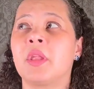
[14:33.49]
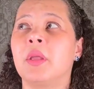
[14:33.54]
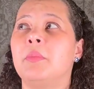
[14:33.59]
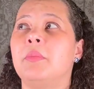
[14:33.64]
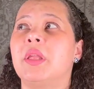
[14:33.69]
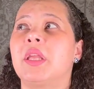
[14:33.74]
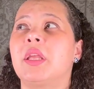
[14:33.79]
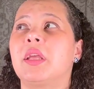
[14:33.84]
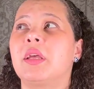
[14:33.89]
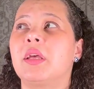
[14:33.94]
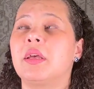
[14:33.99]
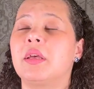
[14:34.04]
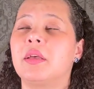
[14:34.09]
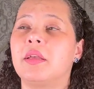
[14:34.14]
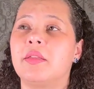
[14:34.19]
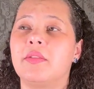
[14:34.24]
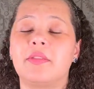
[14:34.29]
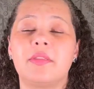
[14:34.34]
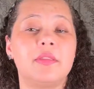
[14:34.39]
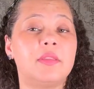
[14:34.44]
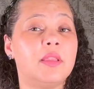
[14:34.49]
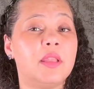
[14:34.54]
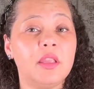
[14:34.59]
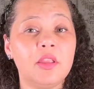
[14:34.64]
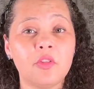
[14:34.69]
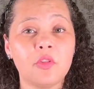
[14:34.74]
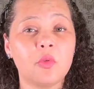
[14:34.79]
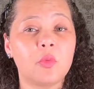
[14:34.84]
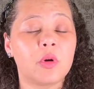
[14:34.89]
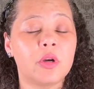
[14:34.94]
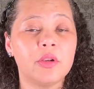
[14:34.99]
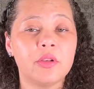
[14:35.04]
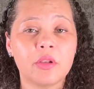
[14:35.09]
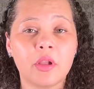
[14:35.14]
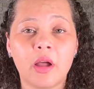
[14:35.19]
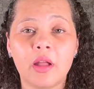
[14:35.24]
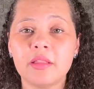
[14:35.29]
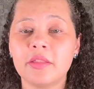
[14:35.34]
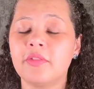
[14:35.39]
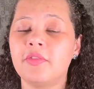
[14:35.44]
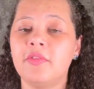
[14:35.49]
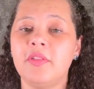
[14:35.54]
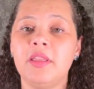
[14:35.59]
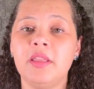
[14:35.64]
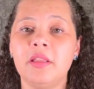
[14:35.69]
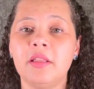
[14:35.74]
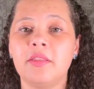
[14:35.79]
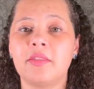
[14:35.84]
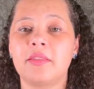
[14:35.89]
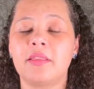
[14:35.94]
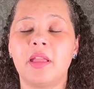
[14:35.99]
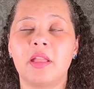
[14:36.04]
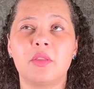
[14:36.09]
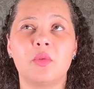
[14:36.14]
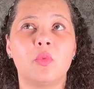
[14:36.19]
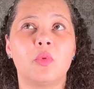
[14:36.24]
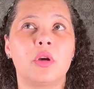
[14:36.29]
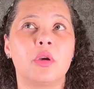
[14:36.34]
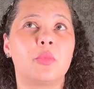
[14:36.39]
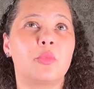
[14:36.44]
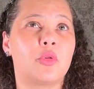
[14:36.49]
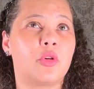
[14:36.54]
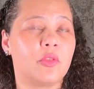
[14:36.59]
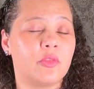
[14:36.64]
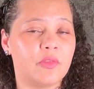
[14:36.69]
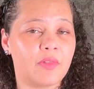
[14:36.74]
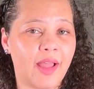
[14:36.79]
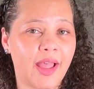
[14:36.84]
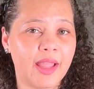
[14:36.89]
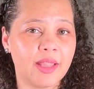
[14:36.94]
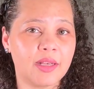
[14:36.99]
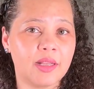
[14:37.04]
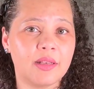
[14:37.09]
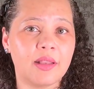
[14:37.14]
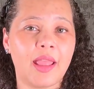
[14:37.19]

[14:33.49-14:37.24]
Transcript: because these were not things that were provided,